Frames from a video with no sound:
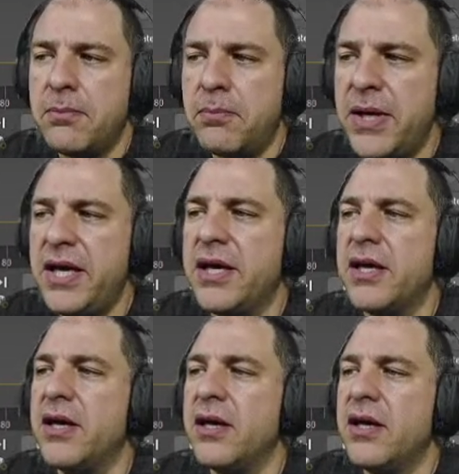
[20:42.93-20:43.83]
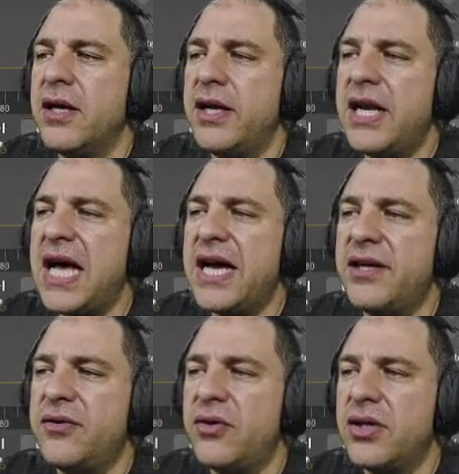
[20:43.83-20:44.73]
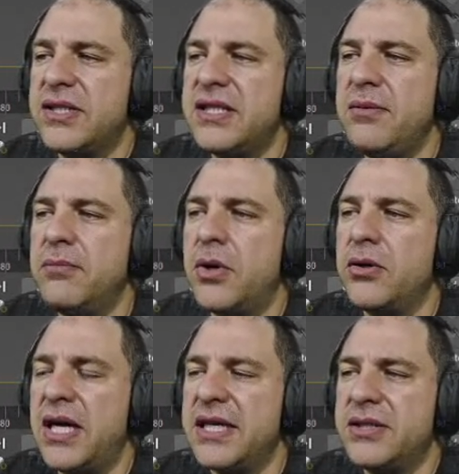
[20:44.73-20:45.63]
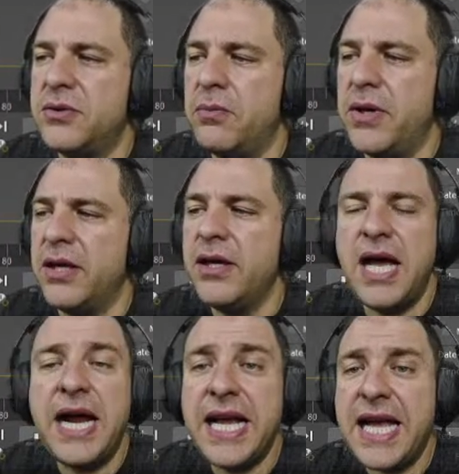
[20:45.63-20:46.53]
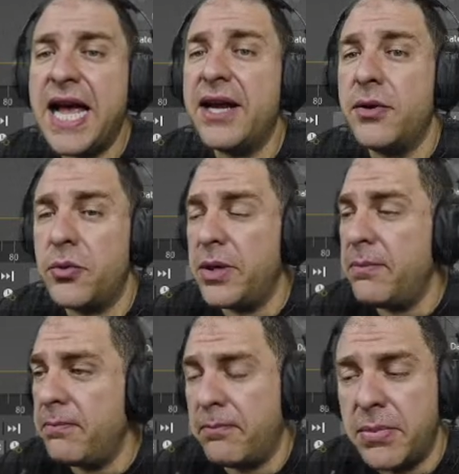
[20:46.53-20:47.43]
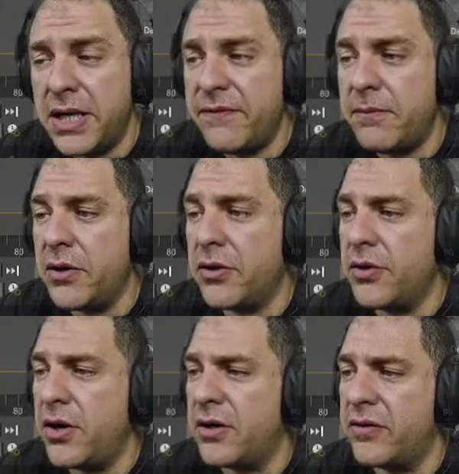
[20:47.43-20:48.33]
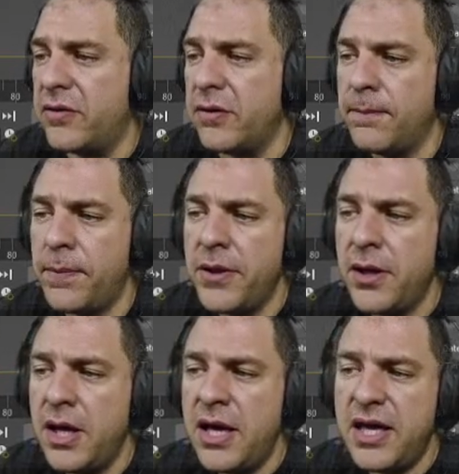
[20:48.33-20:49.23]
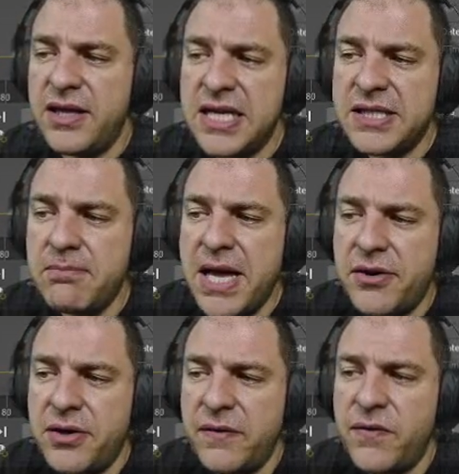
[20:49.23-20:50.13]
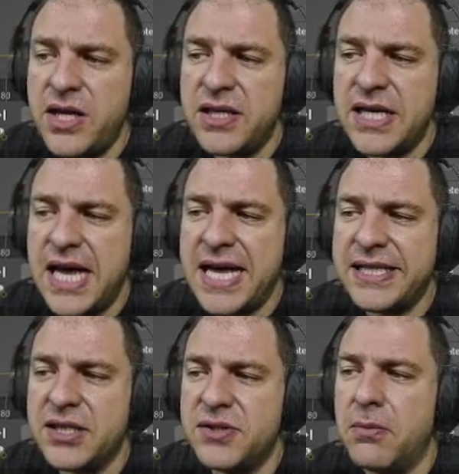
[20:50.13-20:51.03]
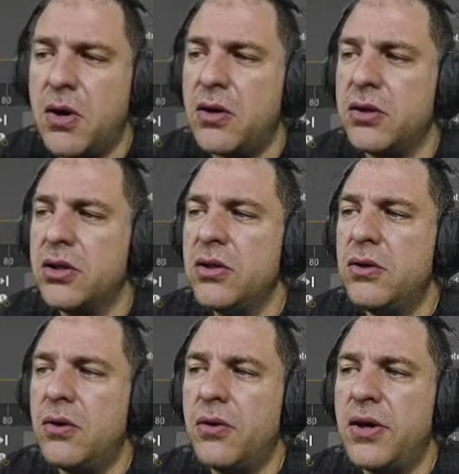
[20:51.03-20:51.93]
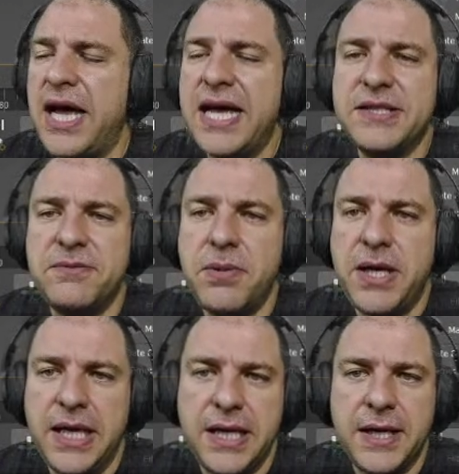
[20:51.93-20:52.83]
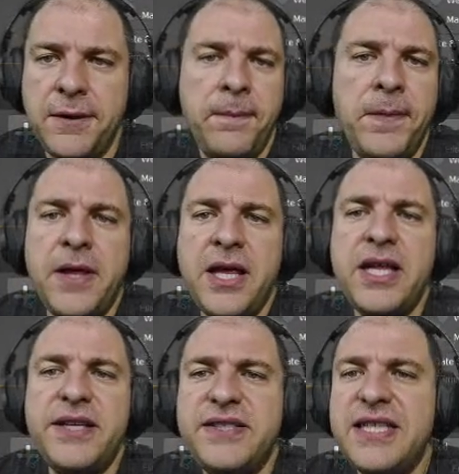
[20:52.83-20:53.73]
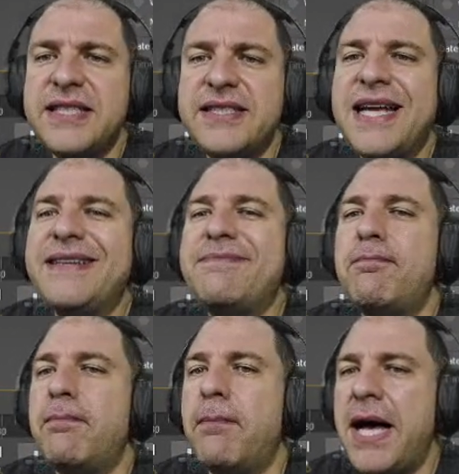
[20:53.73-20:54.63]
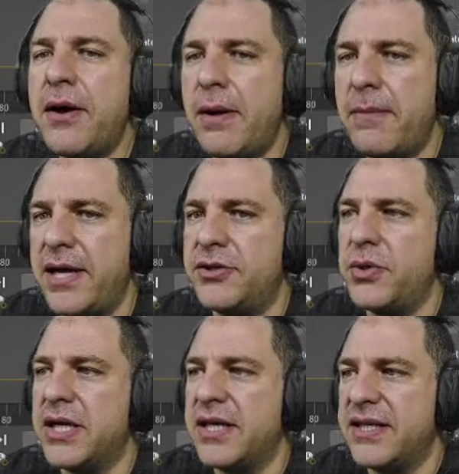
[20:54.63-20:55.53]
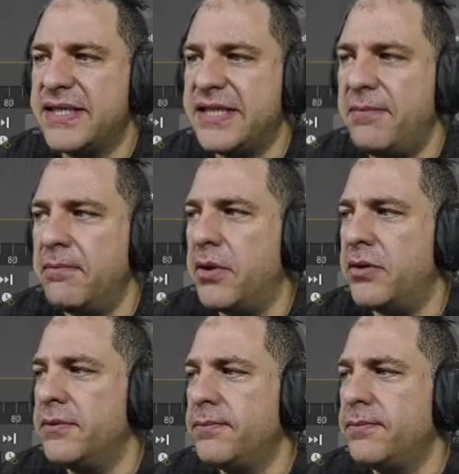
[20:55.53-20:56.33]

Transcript: big light symbol has to be. And again, believe me or not, it doesn't matter if it is as small or as big, it is just a parametric symbol.